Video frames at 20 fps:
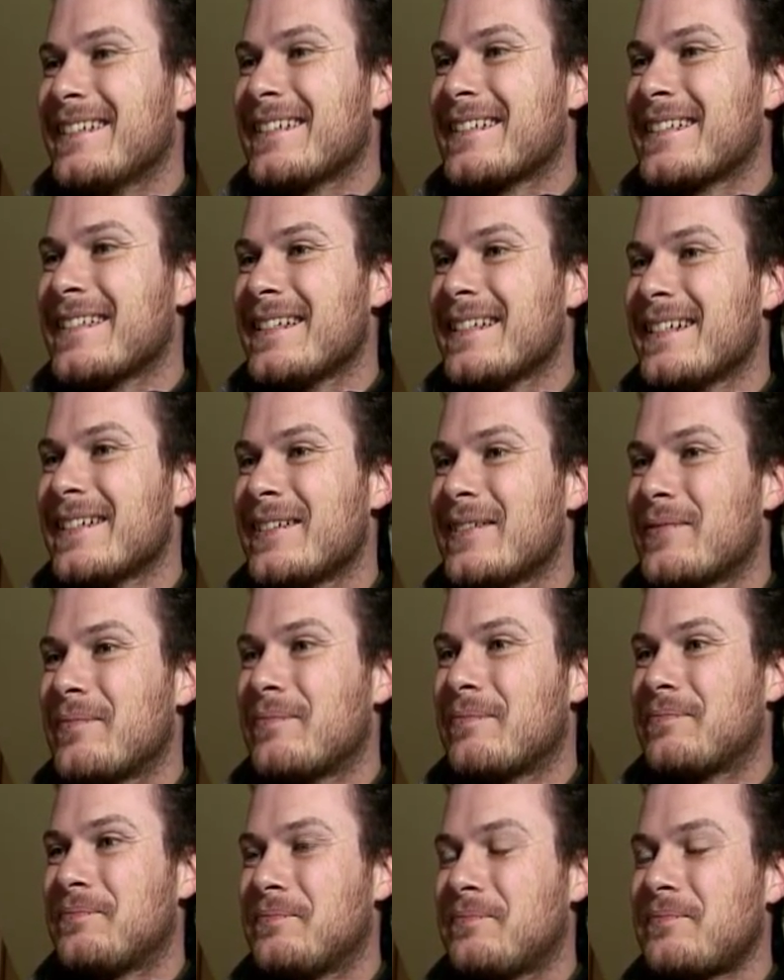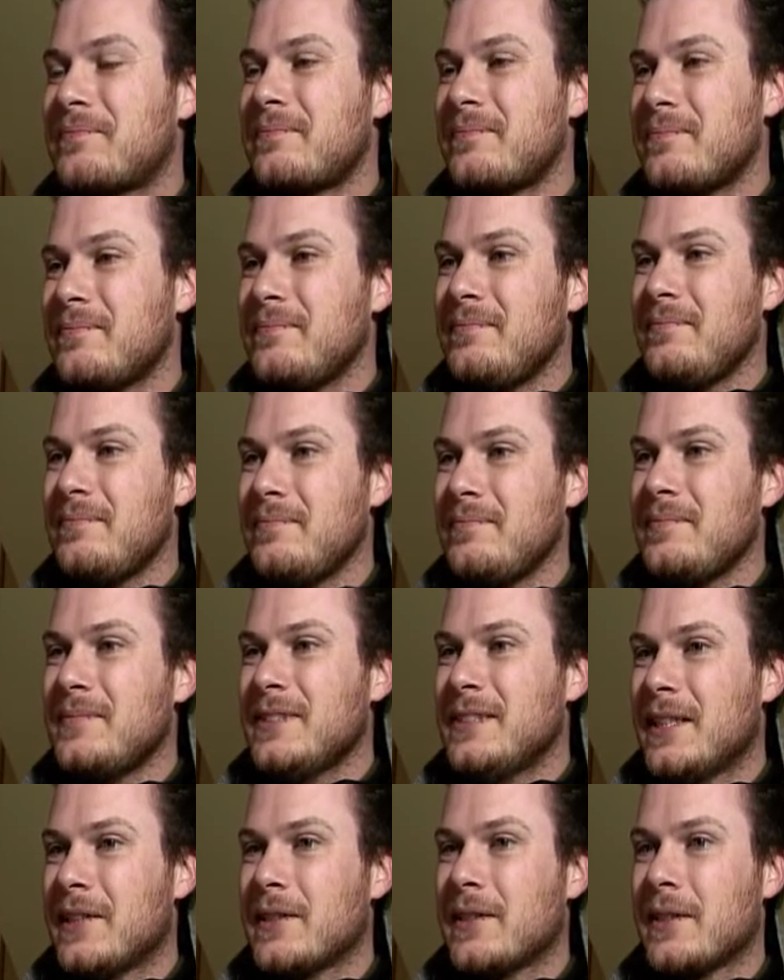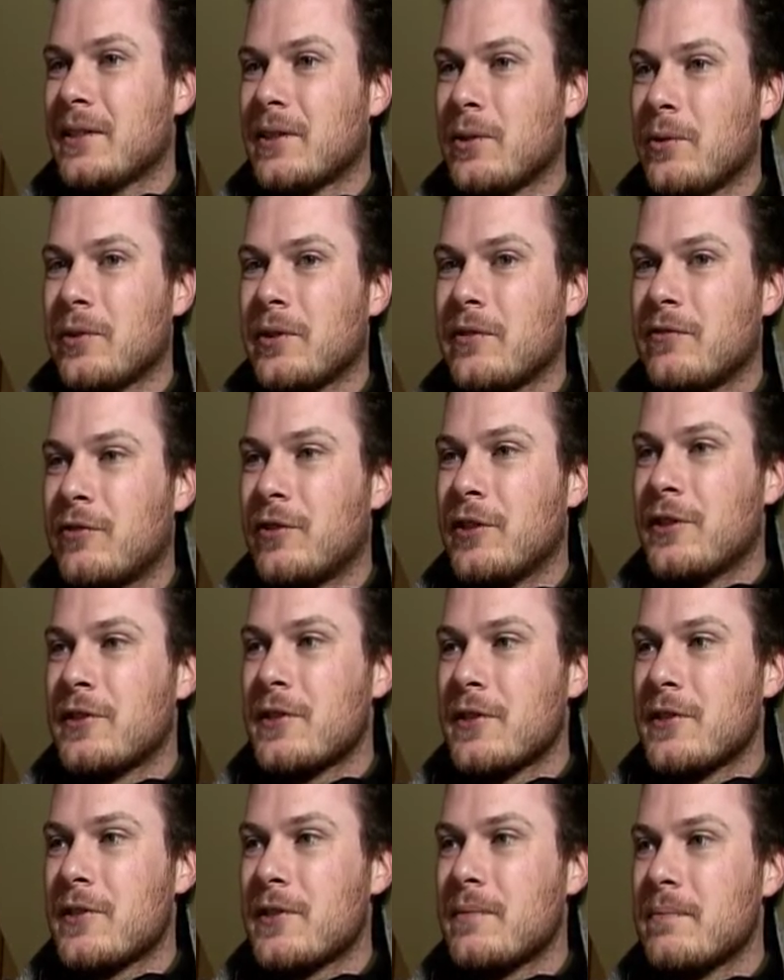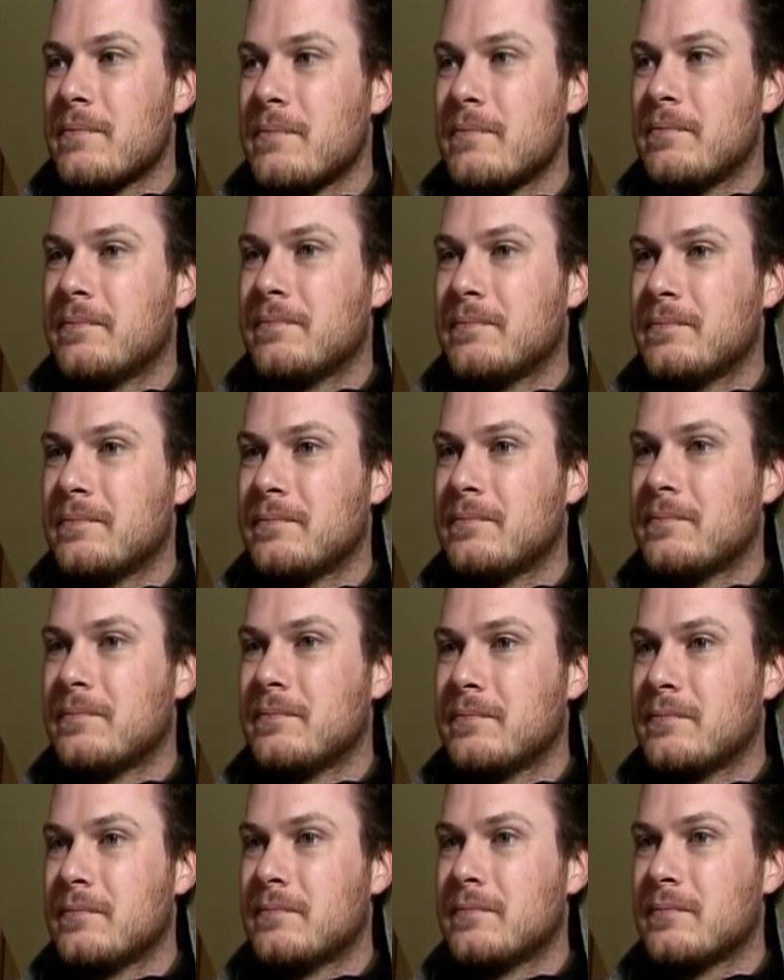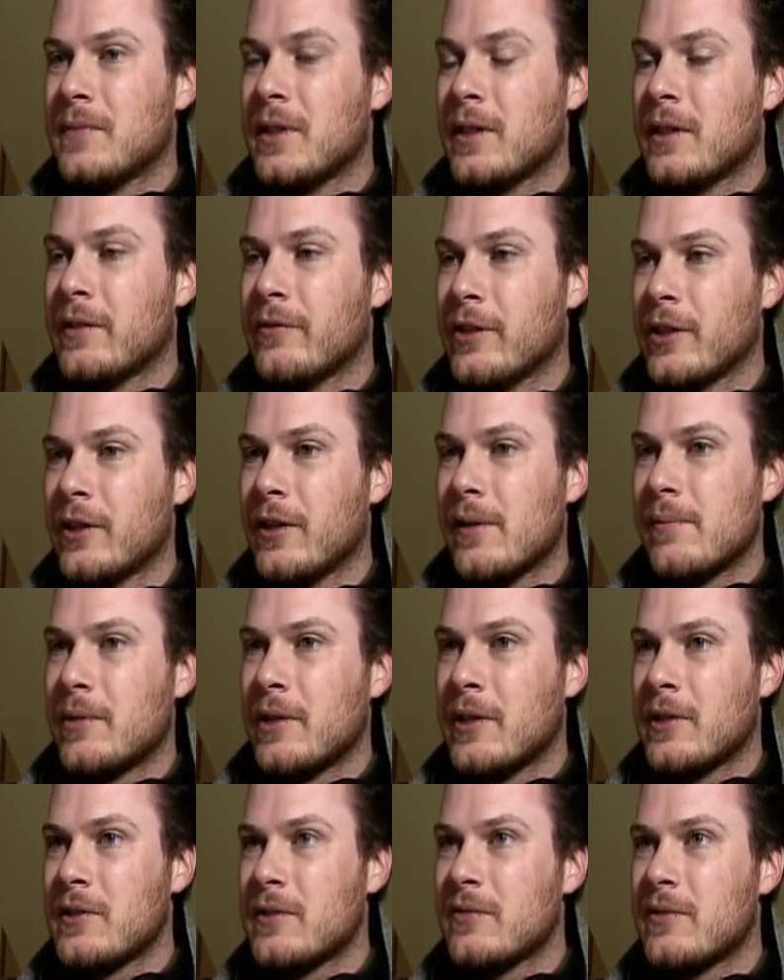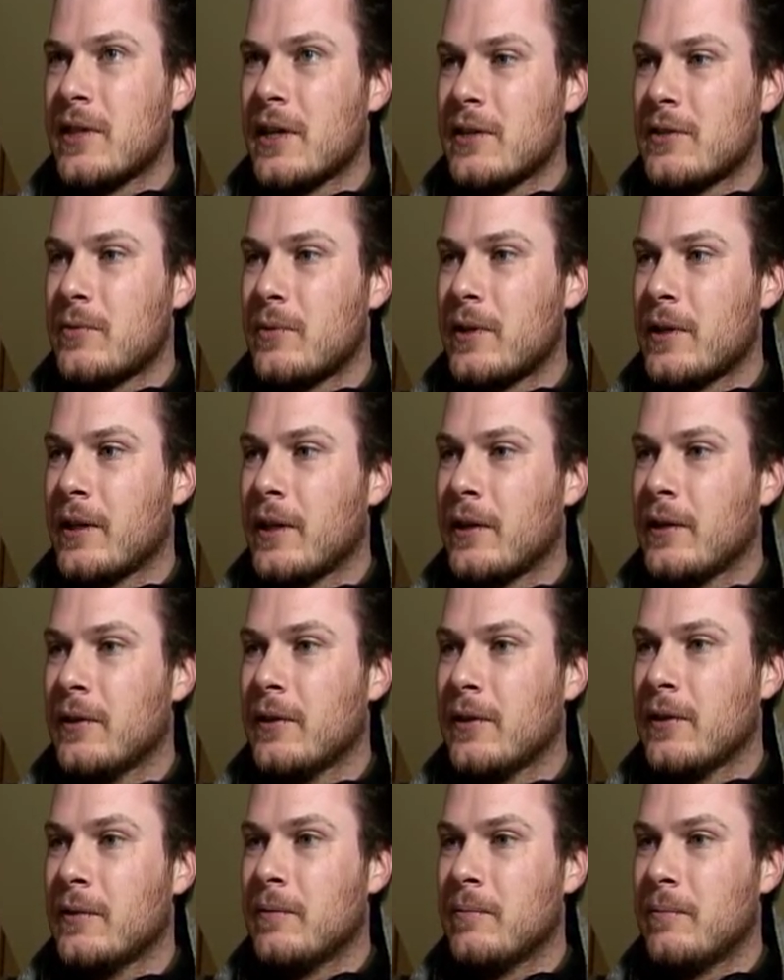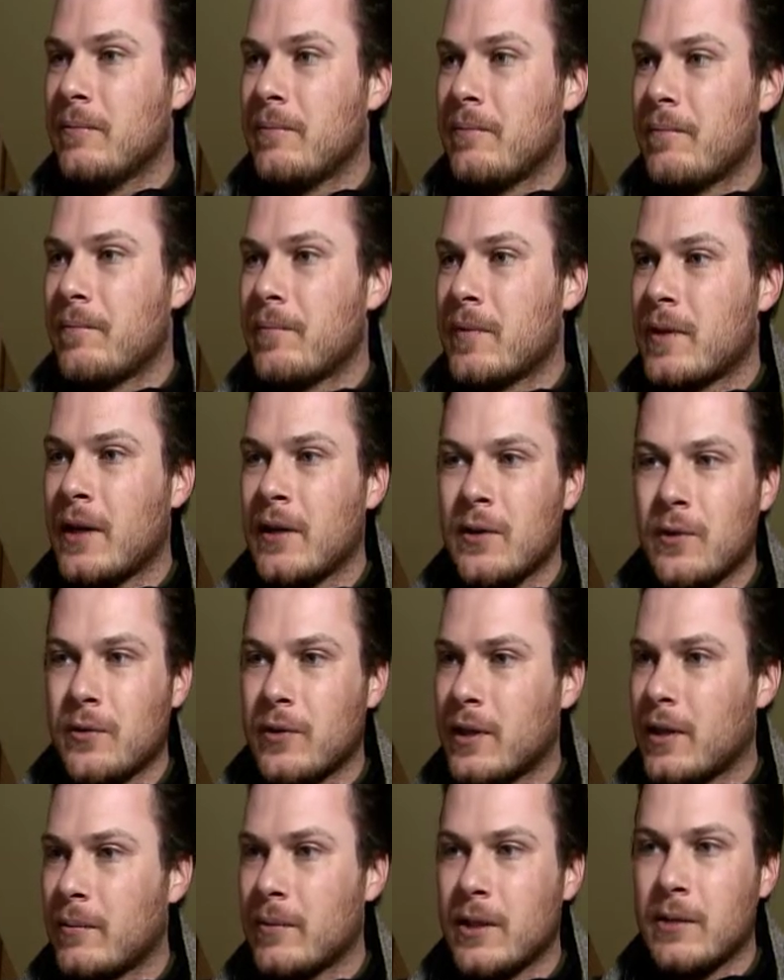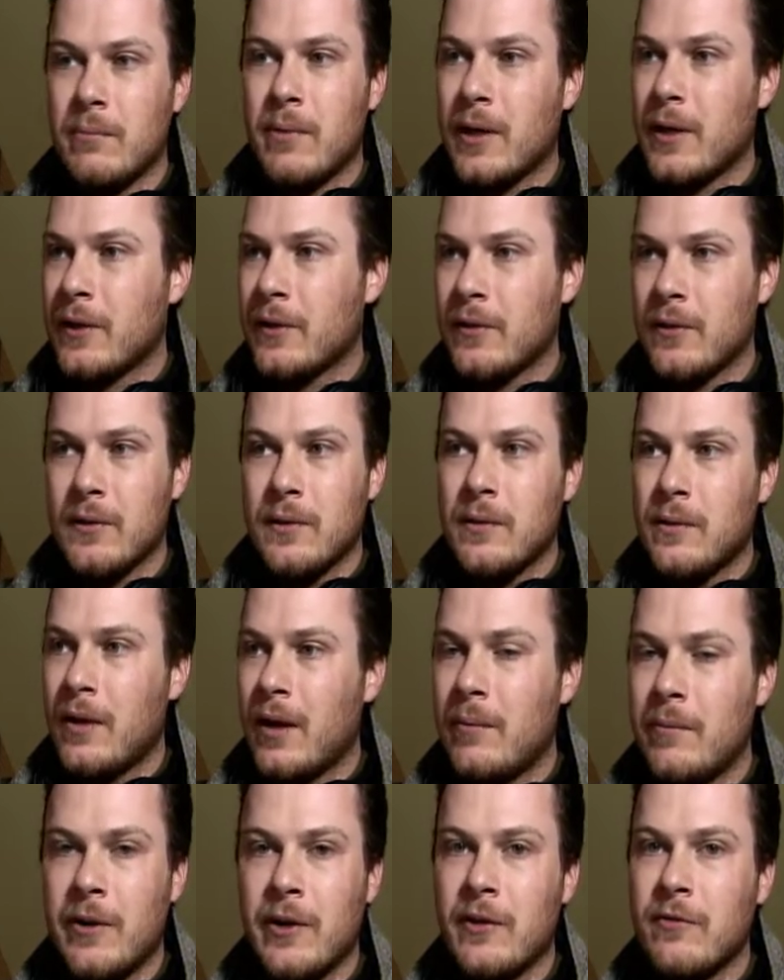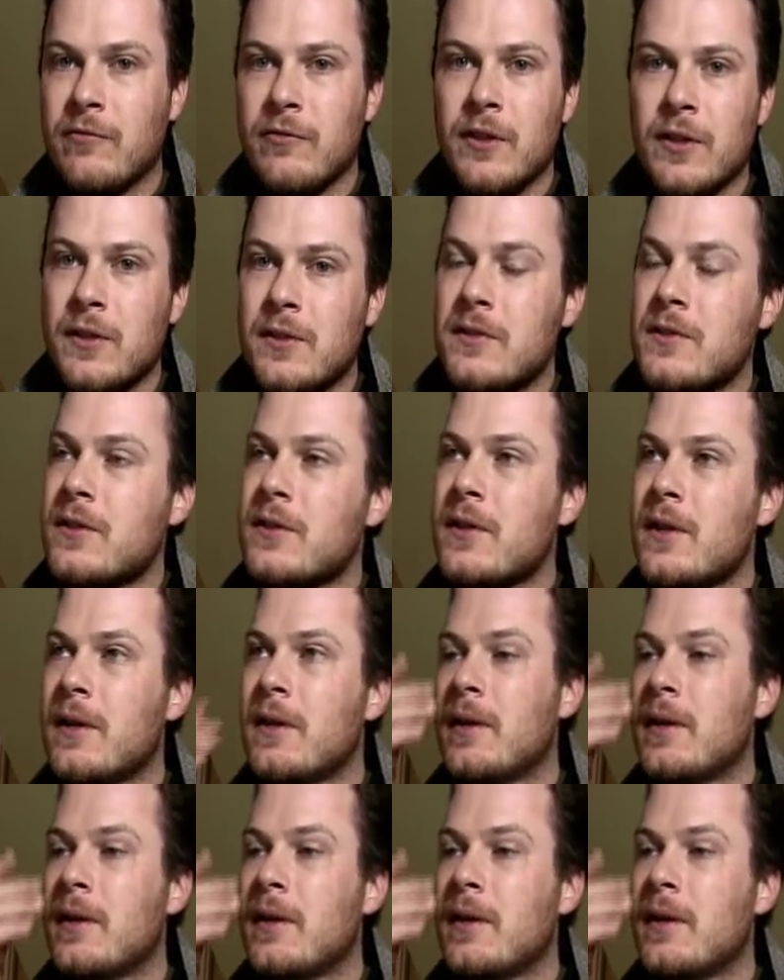Yeah. I think I'll go with the Freak system. I'll give it a comprehensive test when I get it in. I don't think I'm going to buy the Hammerhead fins,